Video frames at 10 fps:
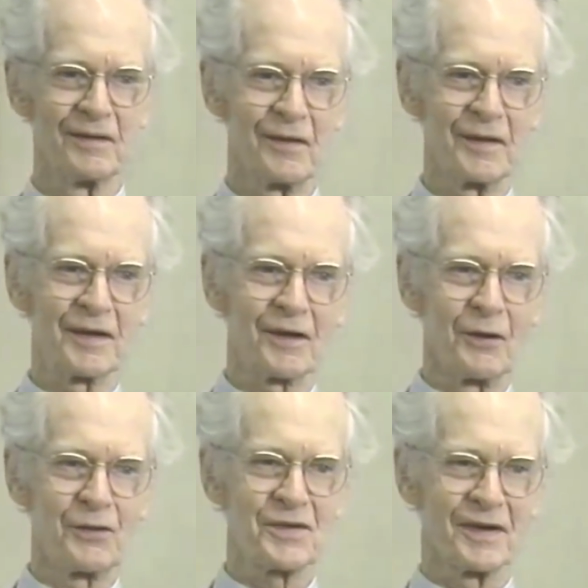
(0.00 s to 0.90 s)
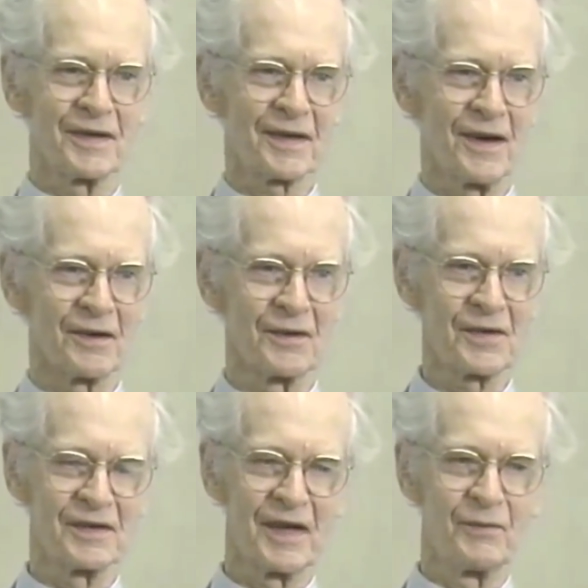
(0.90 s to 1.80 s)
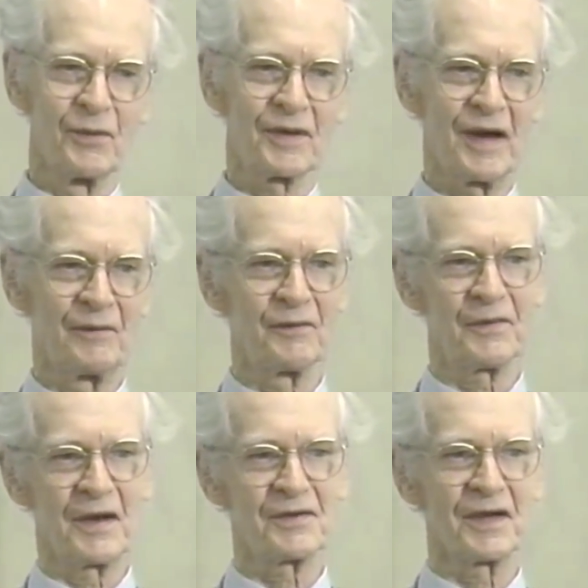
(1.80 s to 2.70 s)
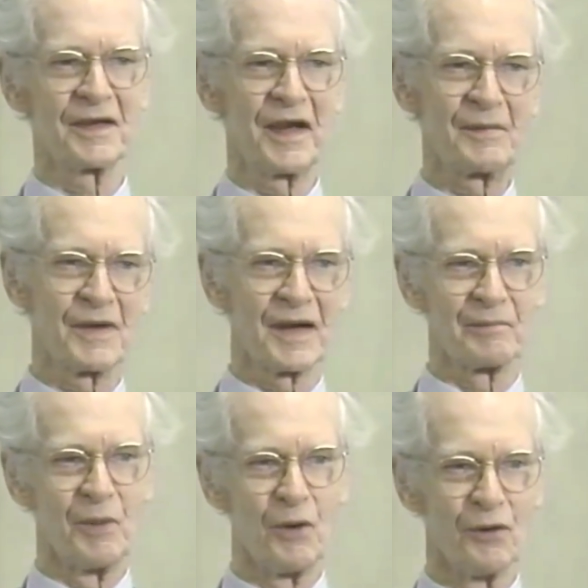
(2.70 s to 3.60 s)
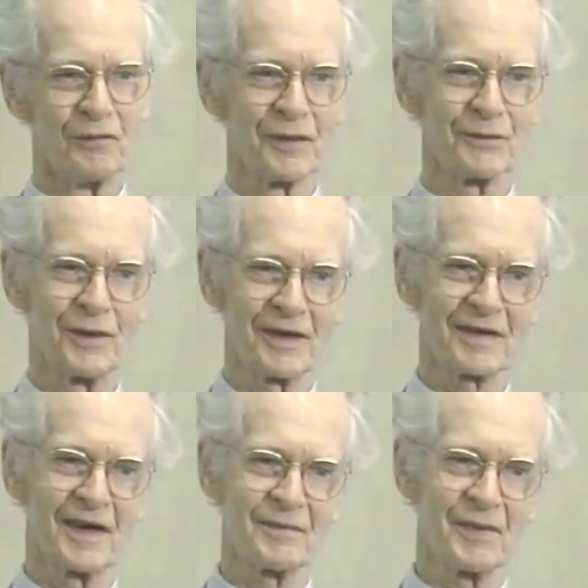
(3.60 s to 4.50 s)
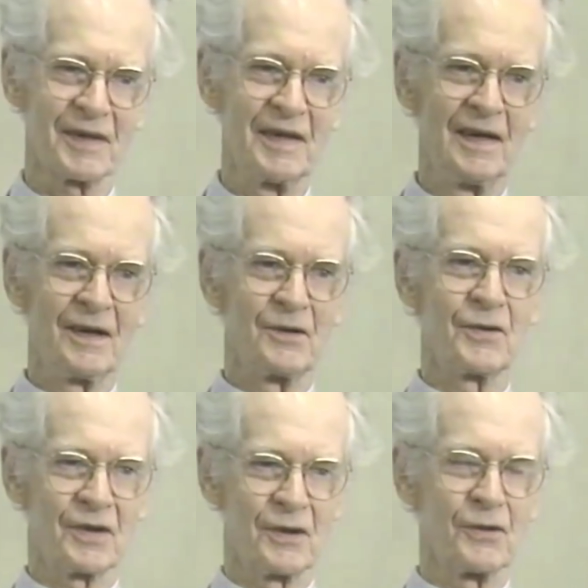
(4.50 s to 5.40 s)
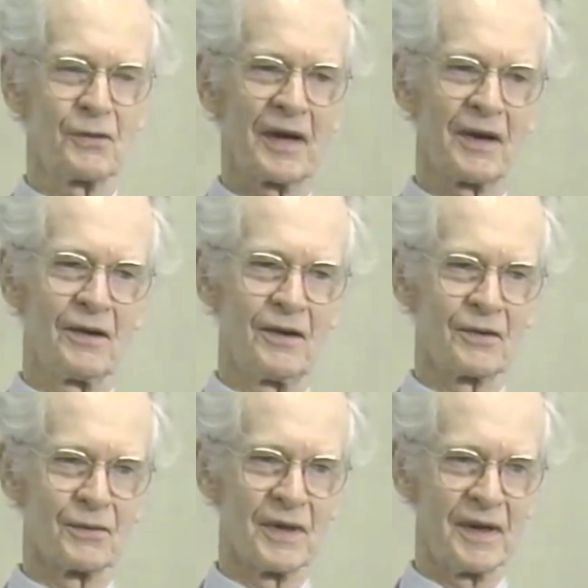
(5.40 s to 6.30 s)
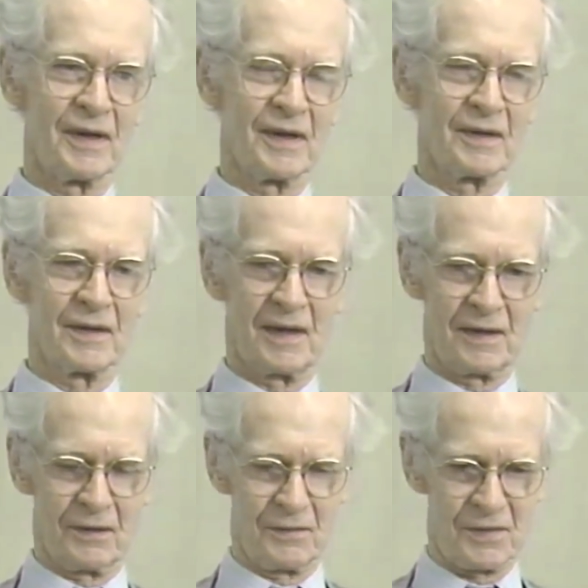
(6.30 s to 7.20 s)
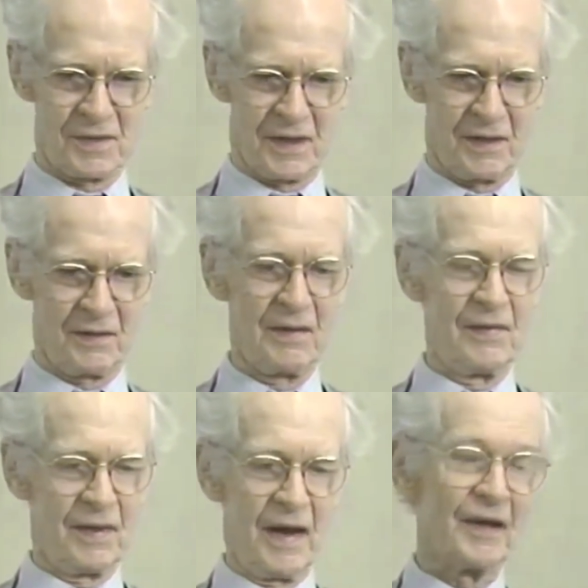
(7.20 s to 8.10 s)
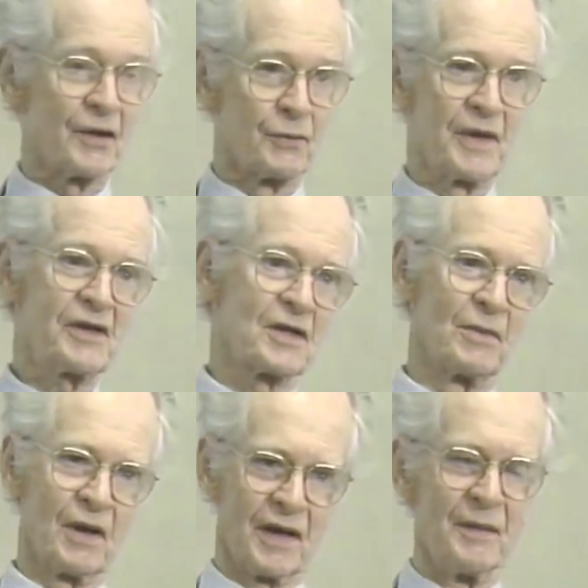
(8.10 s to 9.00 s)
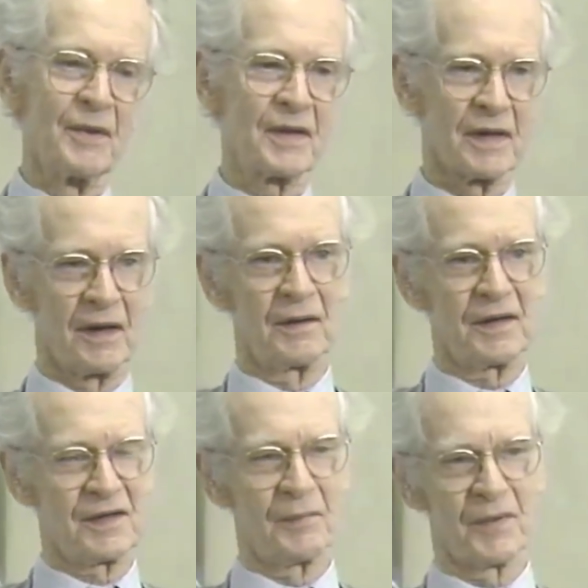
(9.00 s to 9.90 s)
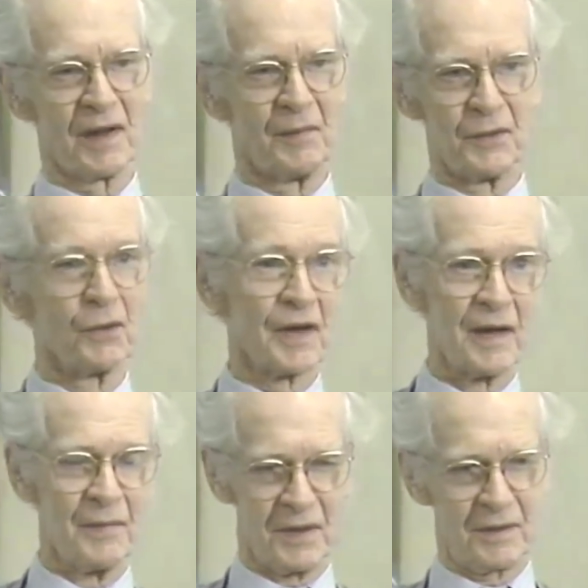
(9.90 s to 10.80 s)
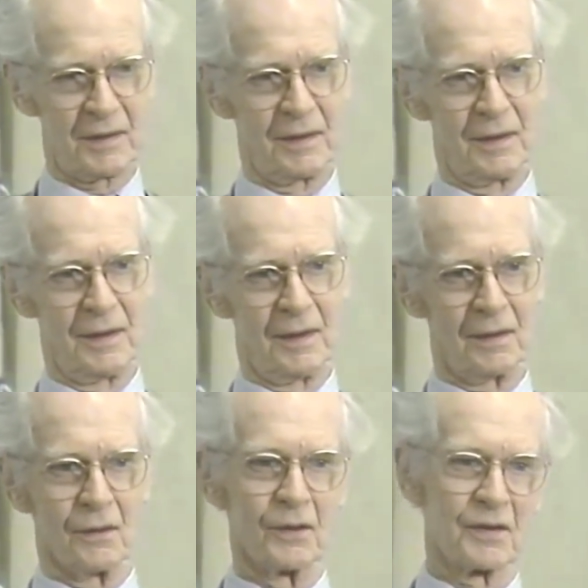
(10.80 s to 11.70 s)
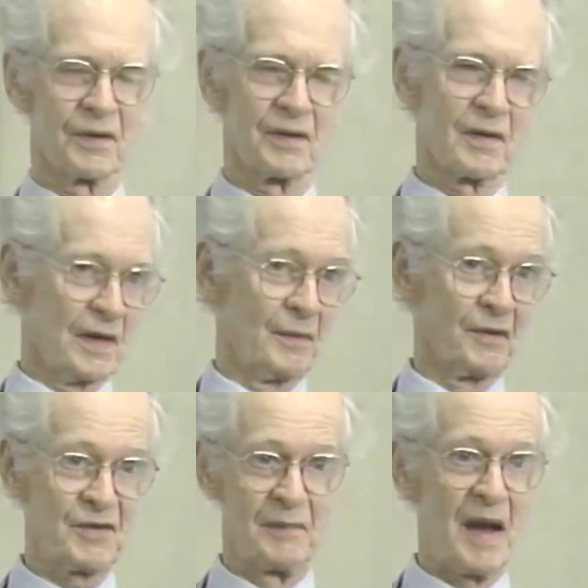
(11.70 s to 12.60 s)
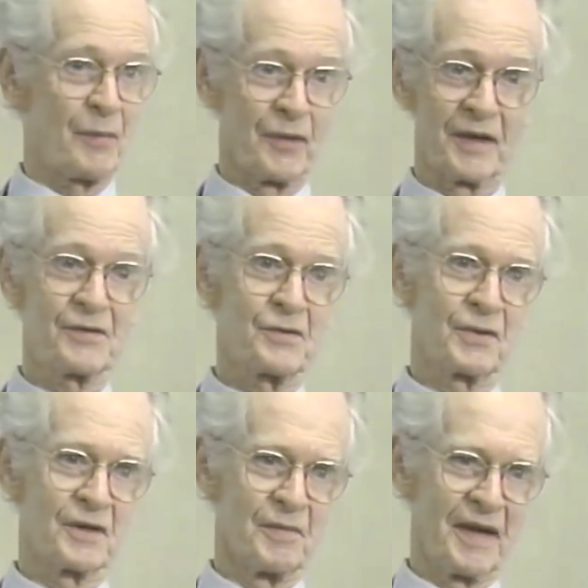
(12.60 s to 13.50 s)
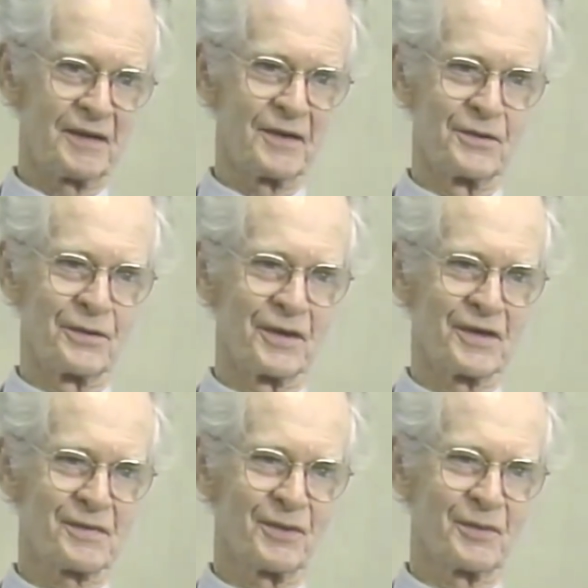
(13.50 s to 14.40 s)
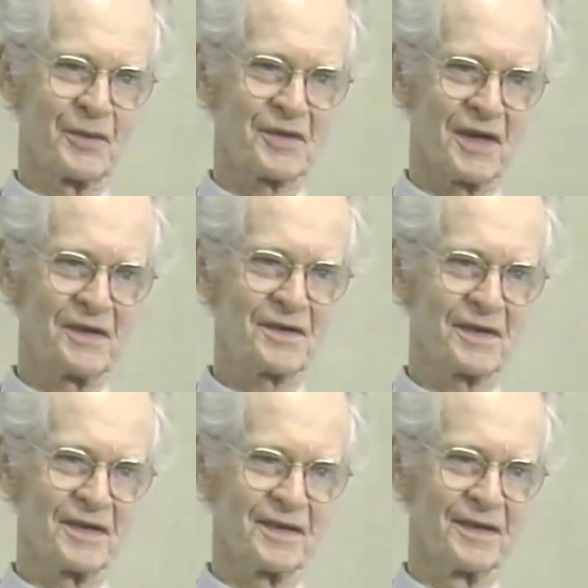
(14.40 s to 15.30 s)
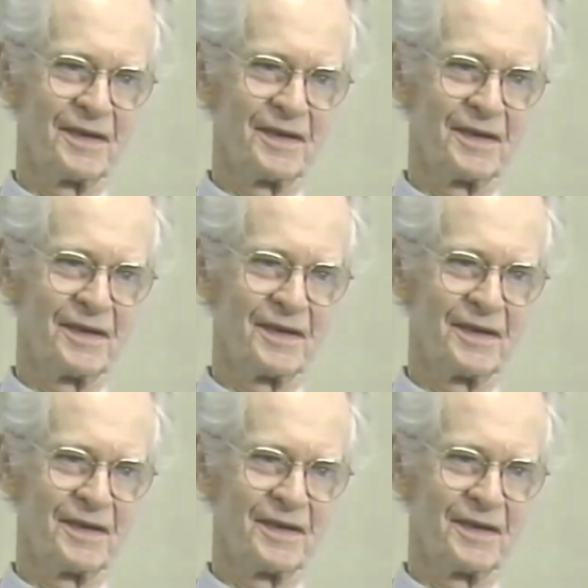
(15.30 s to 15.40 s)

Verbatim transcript: very close on the colors, and they won't have the fancy names like mauve and whatnot. But you could go quite a long way, and I don't see any reasonable limit there except the limit, your limit or the limit of some apparatus you can make to do this more precisely.